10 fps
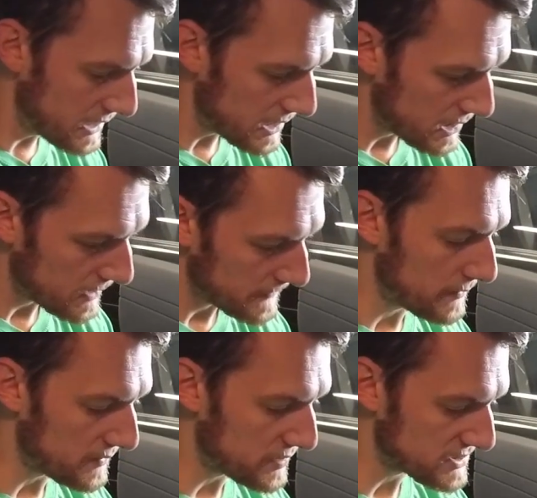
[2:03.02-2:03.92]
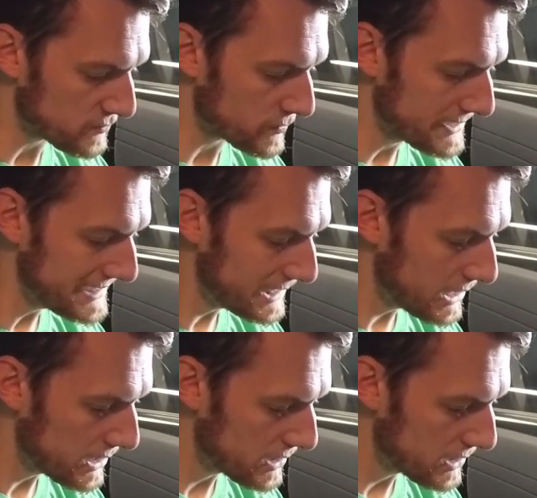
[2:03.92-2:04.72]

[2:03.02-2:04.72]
I'm going to press read.